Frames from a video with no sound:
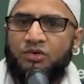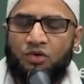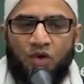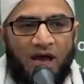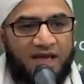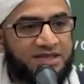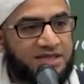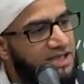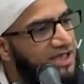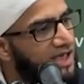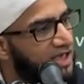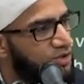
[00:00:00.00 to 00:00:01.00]
who has
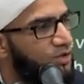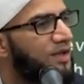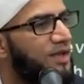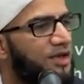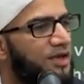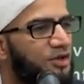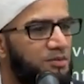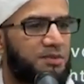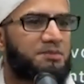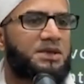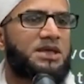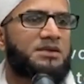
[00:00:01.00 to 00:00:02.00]
dealings with other
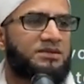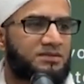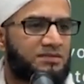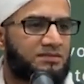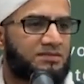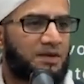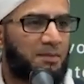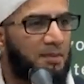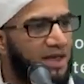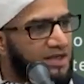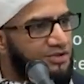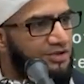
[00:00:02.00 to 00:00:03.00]
human beings,
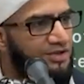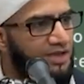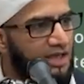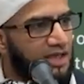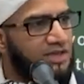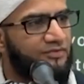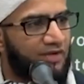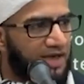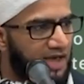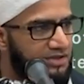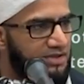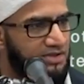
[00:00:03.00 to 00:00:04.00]
monetary dealings,
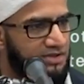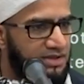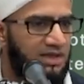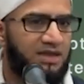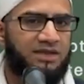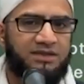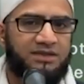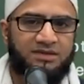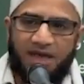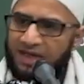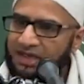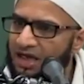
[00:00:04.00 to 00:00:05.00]
financial
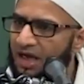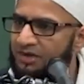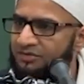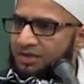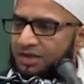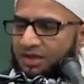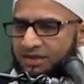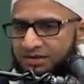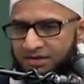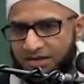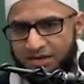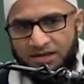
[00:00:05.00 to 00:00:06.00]
dealings, any kind of
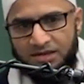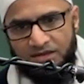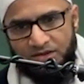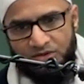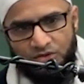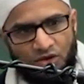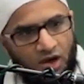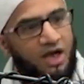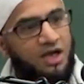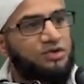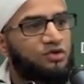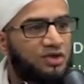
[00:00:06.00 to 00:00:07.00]
dealings,
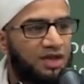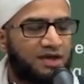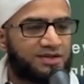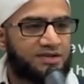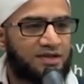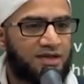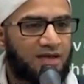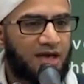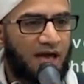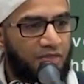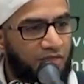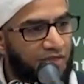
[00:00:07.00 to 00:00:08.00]
yukhalitun nas.
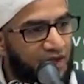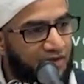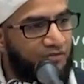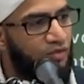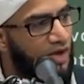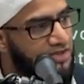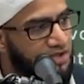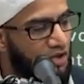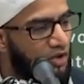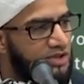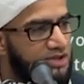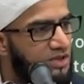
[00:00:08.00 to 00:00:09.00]
And therefore, as
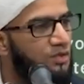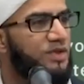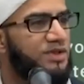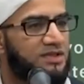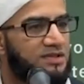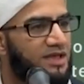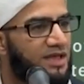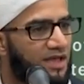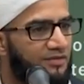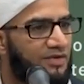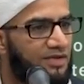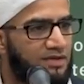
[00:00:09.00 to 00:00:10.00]
a consequence, it's a
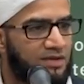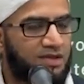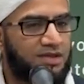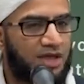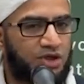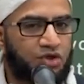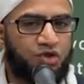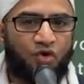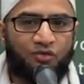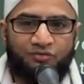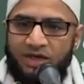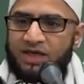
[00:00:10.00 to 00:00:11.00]
given that
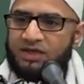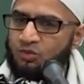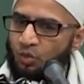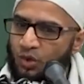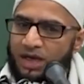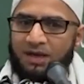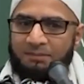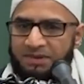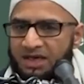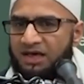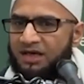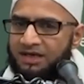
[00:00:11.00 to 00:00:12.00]
your feelings will
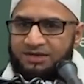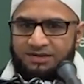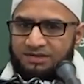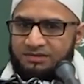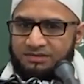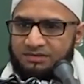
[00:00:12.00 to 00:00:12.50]
be hurt.